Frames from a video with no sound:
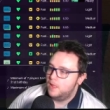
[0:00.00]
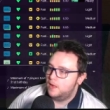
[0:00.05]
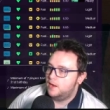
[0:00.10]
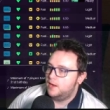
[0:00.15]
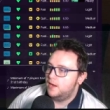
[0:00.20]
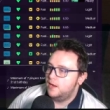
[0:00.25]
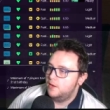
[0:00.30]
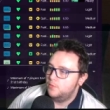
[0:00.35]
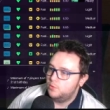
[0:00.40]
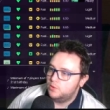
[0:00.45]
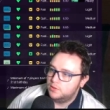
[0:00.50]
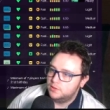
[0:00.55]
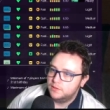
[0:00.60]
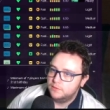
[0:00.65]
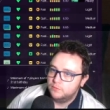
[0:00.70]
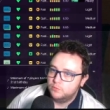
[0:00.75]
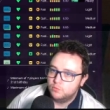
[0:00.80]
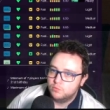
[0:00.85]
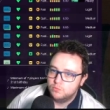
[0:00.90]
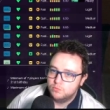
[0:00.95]
I
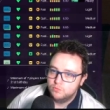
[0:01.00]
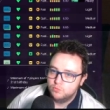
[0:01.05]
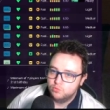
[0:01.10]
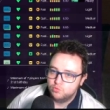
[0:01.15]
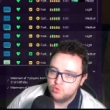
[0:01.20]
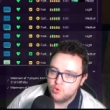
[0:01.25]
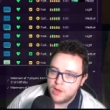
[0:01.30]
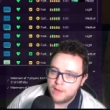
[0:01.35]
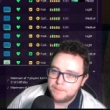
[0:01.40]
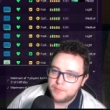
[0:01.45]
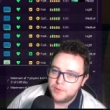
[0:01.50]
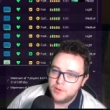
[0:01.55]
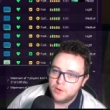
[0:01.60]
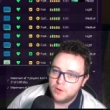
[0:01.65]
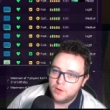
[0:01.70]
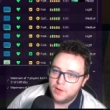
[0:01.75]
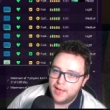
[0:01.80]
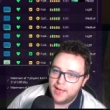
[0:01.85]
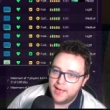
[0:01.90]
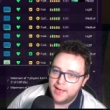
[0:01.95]
will rip
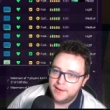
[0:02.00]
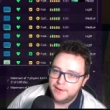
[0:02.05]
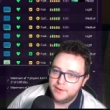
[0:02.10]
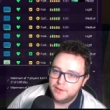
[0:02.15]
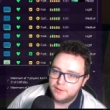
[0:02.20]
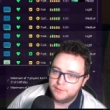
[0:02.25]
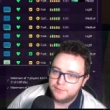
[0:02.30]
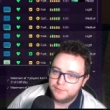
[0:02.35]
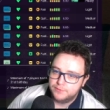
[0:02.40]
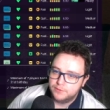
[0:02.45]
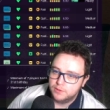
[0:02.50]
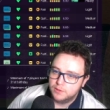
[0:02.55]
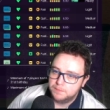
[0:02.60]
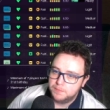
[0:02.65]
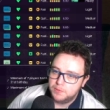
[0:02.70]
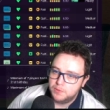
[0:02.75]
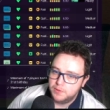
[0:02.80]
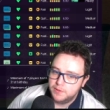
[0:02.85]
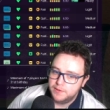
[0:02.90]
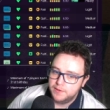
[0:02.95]
your hand off for a
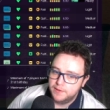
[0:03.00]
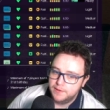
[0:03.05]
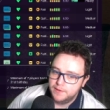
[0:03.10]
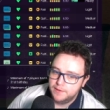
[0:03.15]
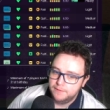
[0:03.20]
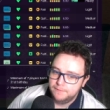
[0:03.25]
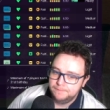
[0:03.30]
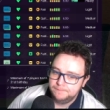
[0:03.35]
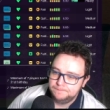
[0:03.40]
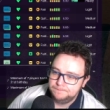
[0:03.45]
point here.